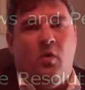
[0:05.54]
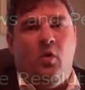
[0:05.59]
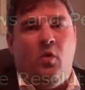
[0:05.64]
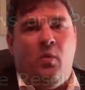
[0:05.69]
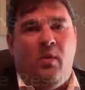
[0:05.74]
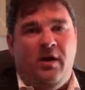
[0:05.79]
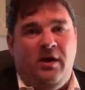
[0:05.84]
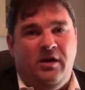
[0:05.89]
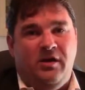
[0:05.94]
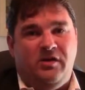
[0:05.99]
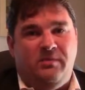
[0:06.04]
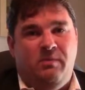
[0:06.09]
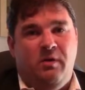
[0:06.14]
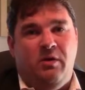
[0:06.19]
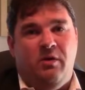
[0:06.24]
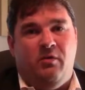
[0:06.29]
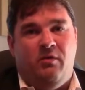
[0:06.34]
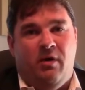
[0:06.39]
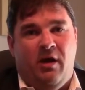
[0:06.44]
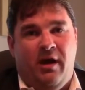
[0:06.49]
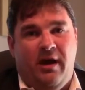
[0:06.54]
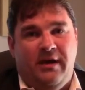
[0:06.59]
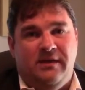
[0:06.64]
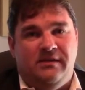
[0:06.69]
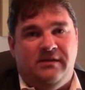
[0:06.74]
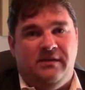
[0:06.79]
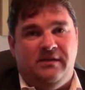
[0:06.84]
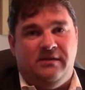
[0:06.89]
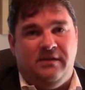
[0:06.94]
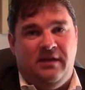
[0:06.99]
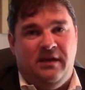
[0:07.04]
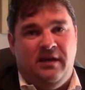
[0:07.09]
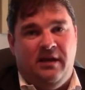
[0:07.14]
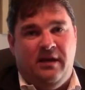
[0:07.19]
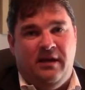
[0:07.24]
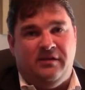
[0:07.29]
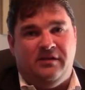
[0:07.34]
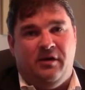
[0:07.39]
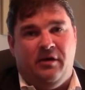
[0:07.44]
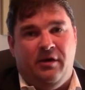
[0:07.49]
when a dispute arises in
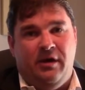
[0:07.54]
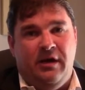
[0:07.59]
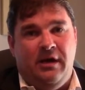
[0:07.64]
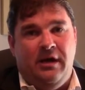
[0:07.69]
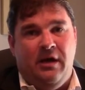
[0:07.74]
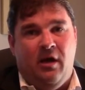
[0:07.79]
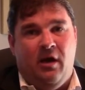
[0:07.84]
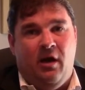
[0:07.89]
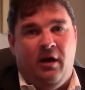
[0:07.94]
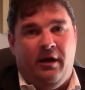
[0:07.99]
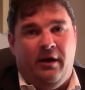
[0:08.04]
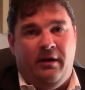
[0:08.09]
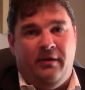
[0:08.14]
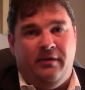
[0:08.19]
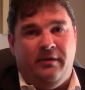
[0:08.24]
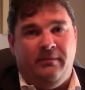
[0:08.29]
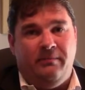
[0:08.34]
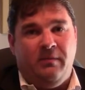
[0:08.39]
an SR&E audit,